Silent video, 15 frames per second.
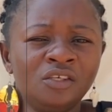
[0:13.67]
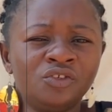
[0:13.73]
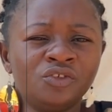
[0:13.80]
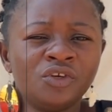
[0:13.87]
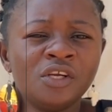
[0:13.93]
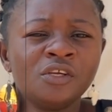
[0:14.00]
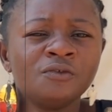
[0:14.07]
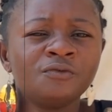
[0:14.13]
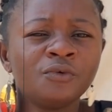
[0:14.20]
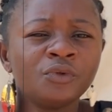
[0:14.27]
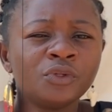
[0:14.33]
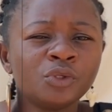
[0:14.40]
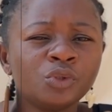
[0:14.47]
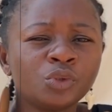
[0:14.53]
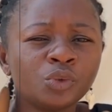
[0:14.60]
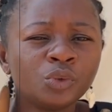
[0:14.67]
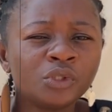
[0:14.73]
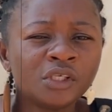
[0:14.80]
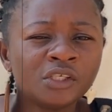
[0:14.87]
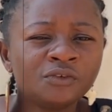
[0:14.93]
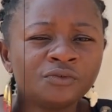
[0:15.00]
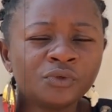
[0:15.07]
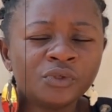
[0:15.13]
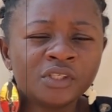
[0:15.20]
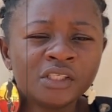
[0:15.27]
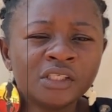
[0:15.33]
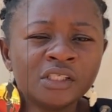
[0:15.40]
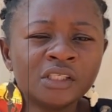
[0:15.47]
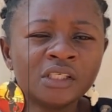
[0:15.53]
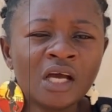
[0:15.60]
training for the toolkit for
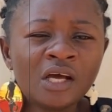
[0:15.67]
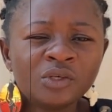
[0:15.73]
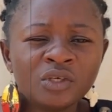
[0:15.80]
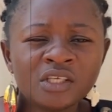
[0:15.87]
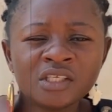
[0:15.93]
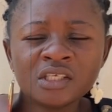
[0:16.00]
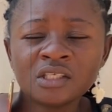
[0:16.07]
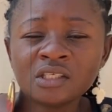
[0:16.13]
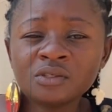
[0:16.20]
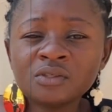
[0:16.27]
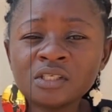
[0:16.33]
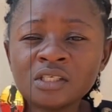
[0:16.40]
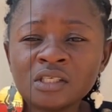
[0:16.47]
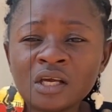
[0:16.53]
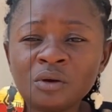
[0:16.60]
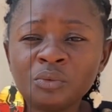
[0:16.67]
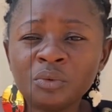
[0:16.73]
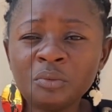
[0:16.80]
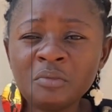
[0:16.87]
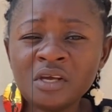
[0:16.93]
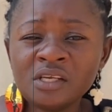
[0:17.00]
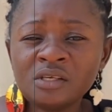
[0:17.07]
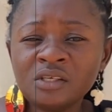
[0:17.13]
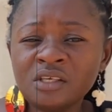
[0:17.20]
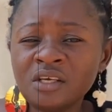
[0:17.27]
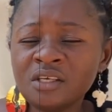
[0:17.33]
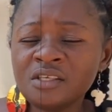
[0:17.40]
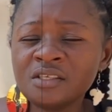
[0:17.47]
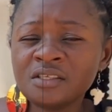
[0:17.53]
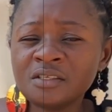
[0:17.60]
the adolescent girls and young women
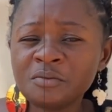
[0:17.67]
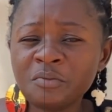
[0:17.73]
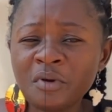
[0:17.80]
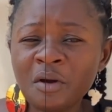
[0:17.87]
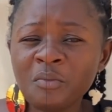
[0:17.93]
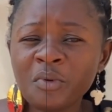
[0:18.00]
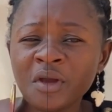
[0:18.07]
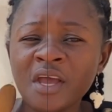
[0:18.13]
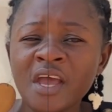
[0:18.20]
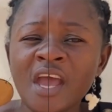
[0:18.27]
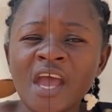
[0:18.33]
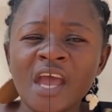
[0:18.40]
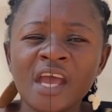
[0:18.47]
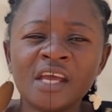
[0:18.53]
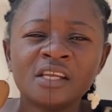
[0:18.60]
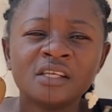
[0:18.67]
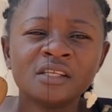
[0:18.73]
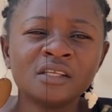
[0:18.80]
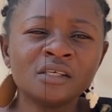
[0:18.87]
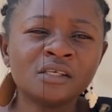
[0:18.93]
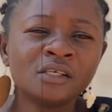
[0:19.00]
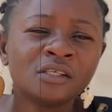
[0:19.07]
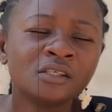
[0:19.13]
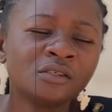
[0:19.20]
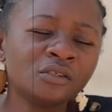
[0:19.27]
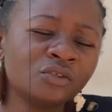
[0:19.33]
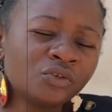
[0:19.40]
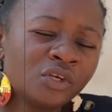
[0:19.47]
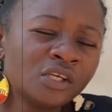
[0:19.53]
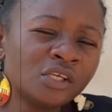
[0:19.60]
here in Zimbabwe and the
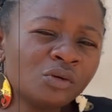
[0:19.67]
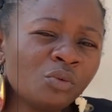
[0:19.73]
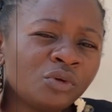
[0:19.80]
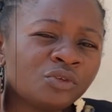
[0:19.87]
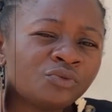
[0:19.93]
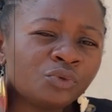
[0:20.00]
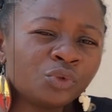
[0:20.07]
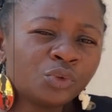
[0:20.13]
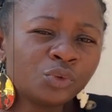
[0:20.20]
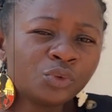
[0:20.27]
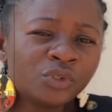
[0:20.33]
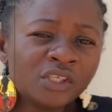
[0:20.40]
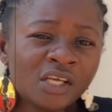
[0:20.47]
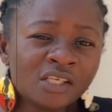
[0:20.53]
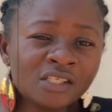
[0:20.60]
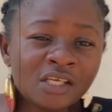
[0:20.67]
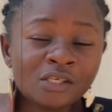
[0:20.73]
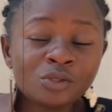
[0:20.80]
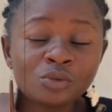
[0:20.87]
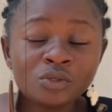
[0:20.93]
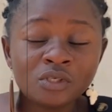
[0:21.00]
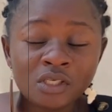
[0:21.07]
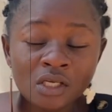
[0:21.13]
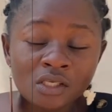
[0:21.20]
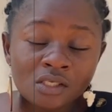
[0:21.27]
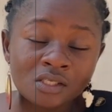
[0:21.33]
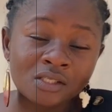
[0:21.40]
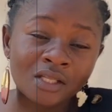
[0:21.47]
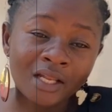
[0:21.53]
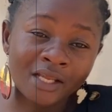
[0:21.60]
training was for two days and today
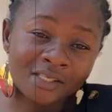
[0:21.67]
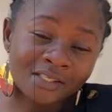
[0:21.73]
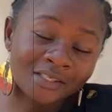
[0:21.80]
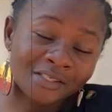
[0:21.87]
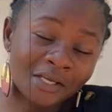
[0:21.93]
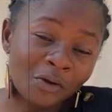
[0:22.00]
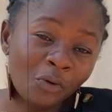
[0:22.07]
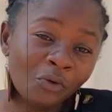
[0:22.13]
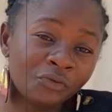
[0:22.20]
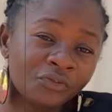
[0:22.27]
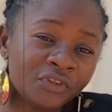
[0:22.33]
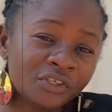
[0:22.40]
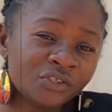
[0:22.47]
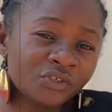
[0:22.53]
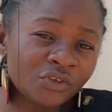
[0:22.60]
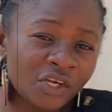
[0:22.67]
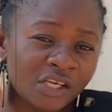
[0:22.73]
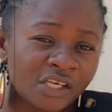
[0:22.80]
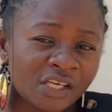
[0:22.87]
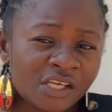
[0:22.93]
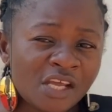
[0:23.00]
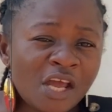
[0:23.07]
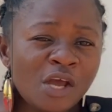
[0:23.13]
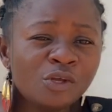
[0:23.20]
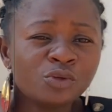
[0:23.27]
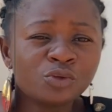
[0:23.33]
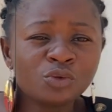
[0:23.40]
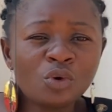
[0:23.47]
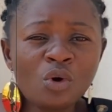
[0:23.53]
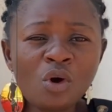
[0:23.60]
is the last day of the training.
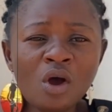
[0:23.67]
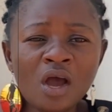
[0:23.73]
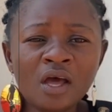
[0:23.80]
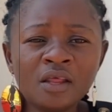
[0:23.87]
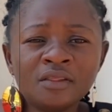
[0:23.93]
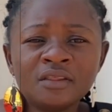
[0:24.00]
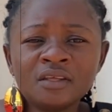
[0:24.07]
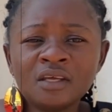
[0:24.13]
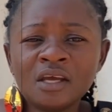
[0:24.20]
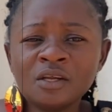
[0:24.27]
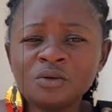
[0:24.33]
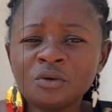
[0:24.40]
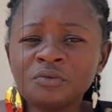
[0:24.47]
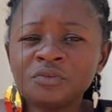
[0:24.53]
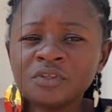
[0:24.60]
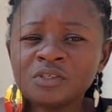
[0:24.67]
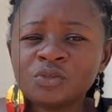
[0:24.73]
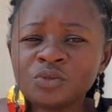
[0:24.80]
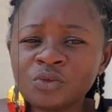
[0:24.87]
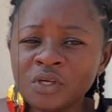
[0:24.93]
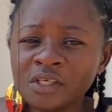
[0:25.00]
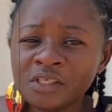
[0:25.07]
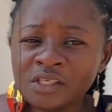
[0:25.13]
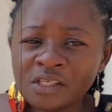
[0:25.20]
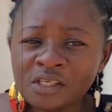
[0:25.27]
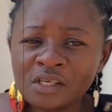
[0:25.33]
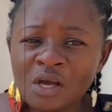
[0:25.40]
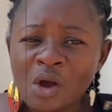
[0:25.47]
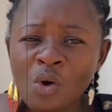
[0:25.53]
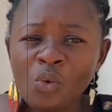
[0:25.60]
So at the end of the
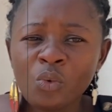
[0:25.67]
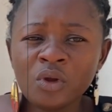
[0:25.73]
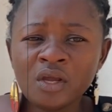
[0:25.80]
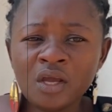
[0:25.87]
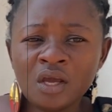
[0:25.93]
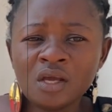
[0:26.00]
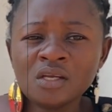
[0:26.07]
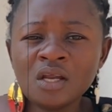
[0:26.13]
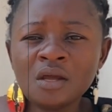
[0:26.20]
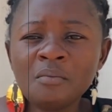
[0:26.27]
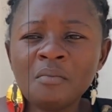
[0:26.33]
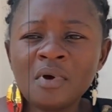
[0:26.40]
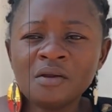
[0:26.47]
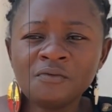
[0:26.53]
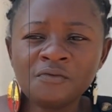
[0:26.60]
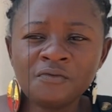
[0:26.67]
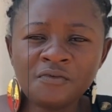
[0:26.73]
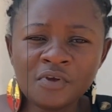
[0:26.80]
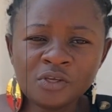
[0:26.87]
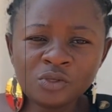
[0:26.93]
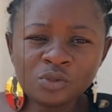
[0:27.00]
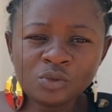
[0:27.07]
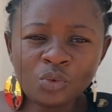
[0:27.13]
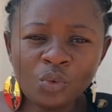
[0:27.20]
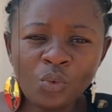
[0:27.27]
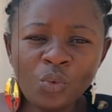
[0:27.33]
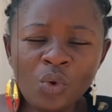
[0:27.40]
training we had a manifesto